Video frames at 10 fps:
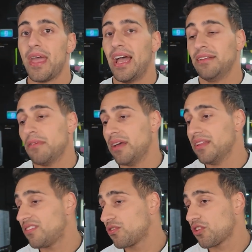And
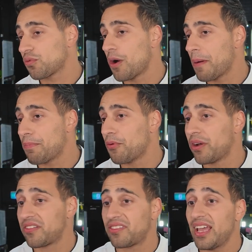this is just what people
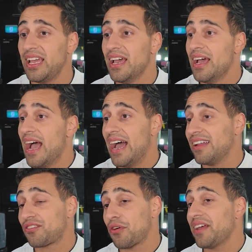want to see.
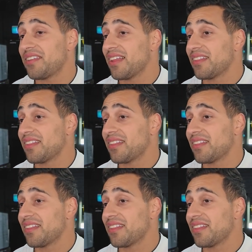And it's crazy